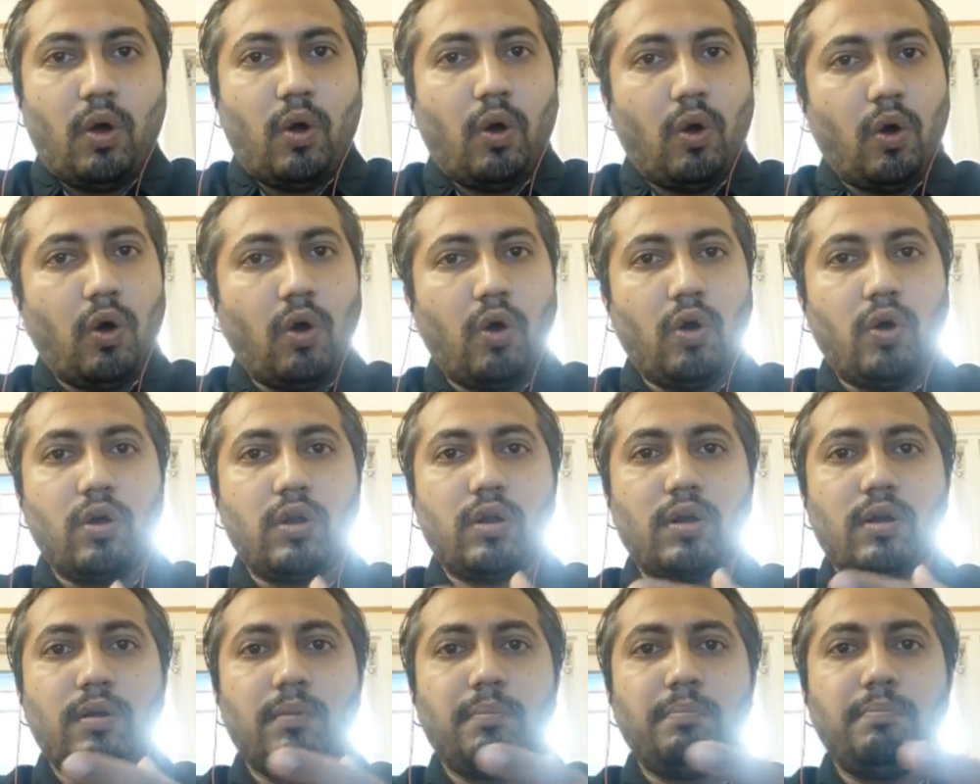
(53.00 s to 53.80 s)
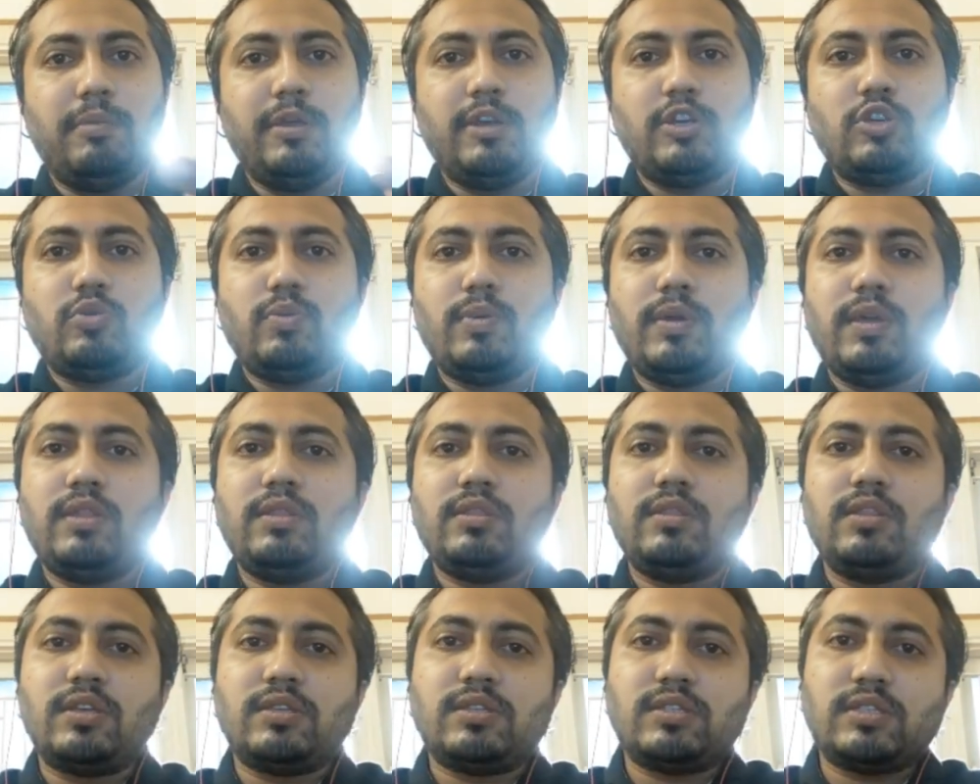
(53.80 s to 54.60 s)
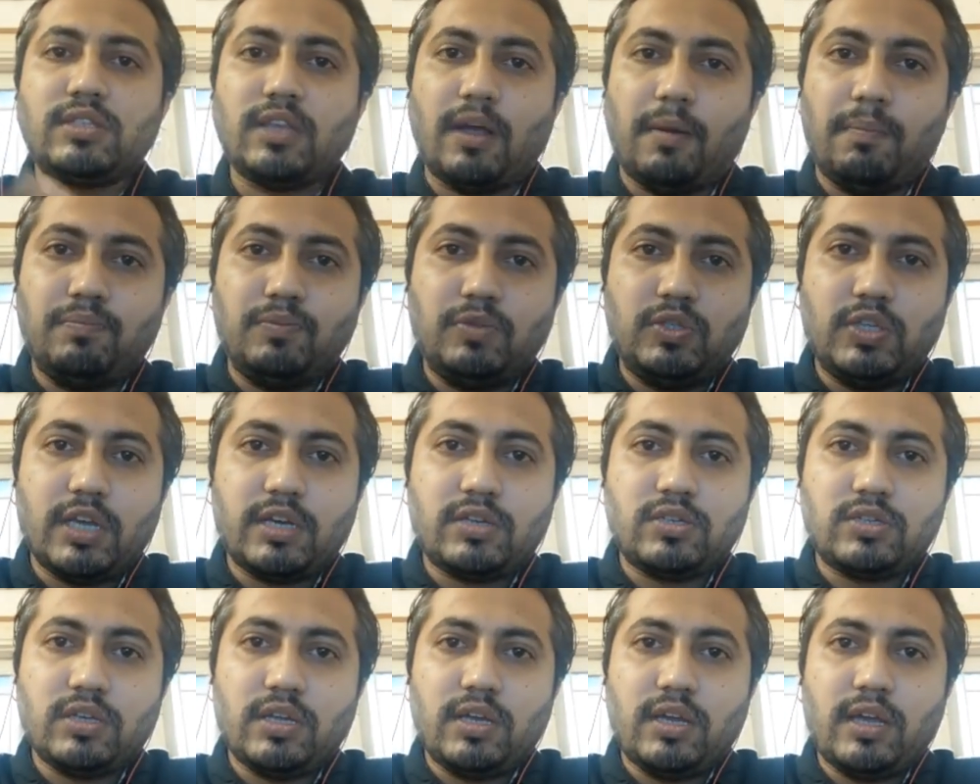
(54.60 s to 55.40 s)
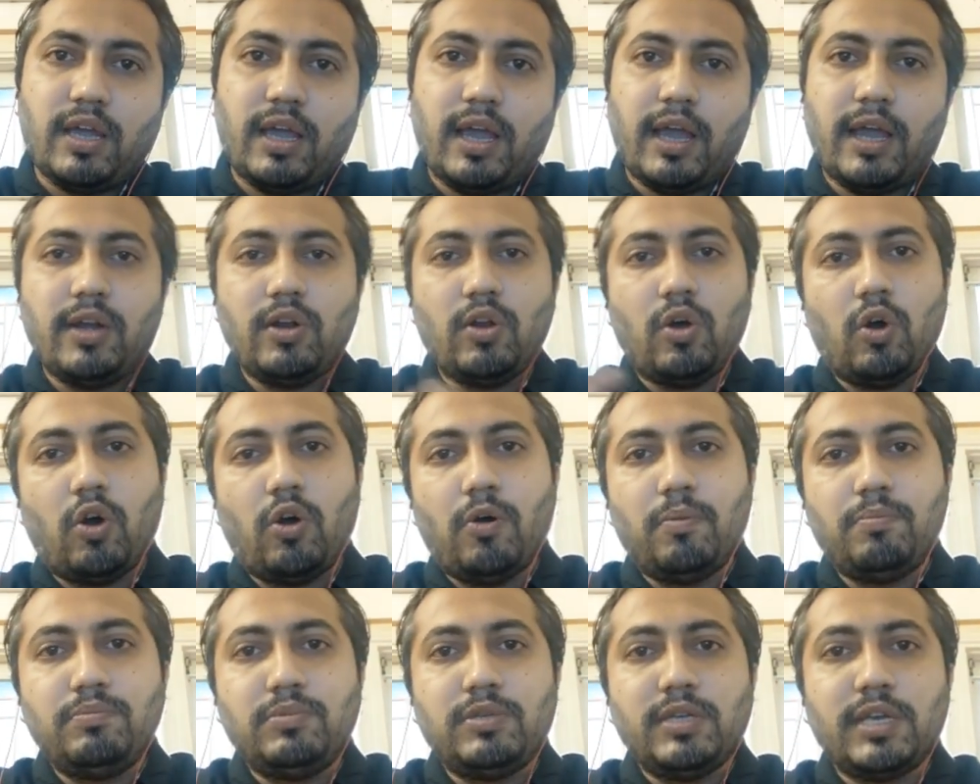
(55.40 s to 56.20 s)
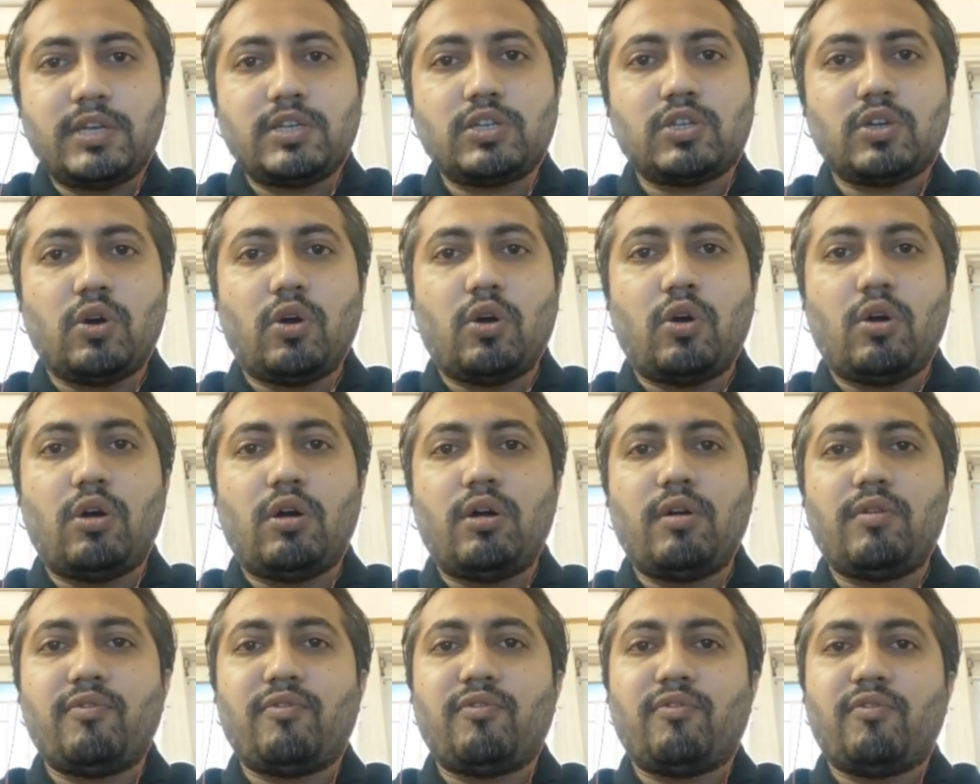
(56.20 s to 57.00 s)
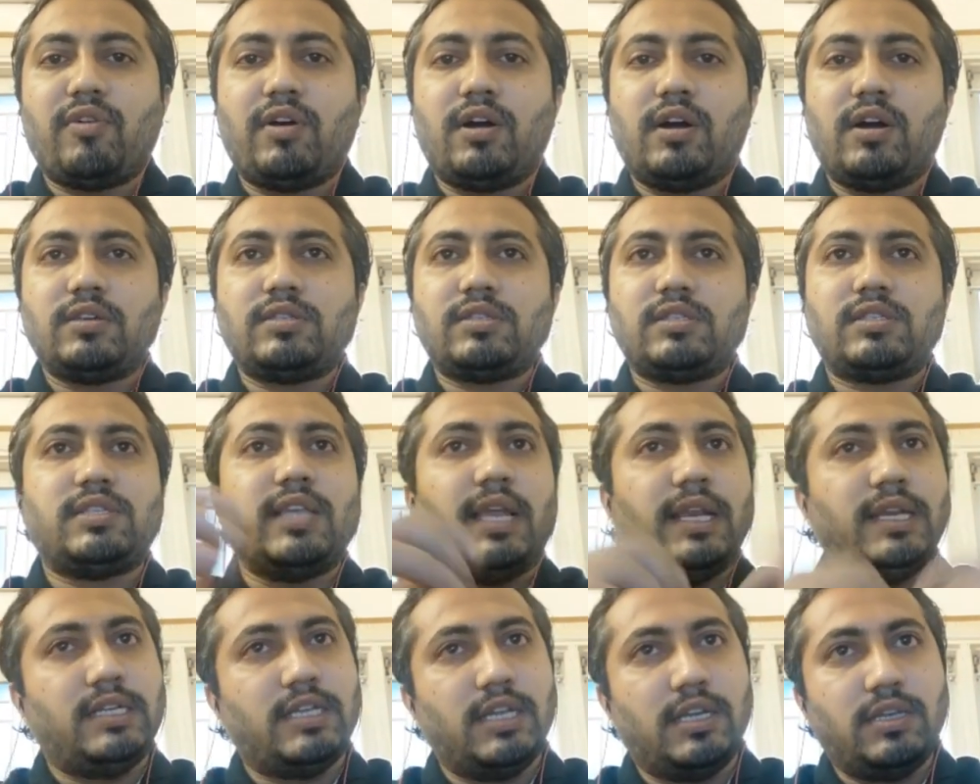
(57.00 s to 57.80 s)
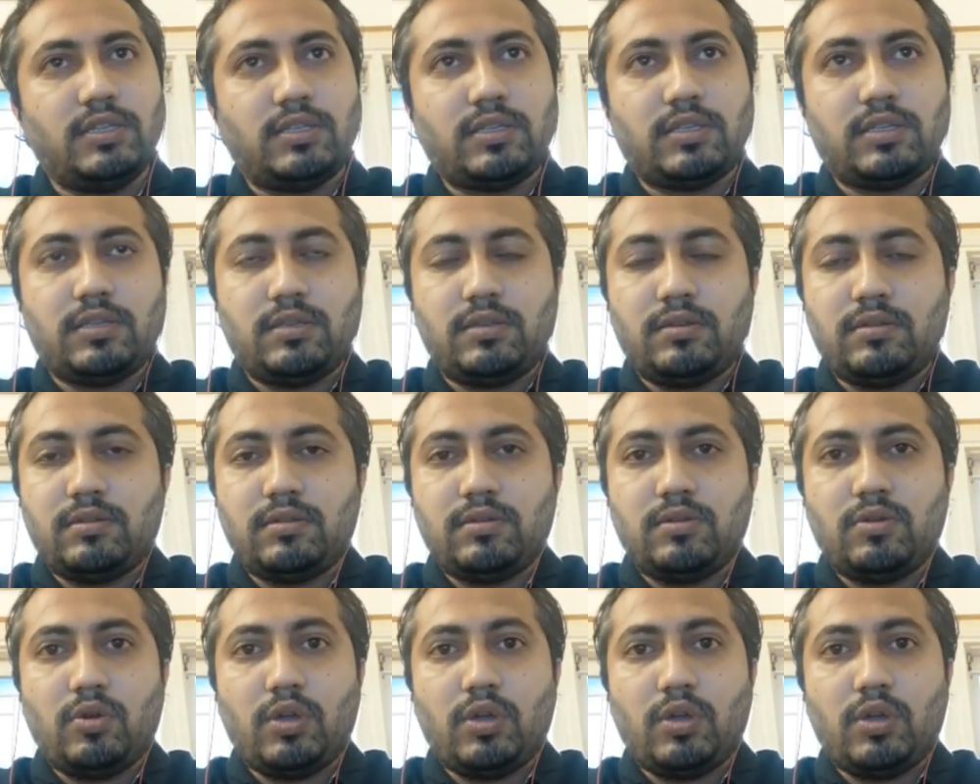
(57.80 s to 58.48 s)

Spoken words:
or between the subject and object of a sentence.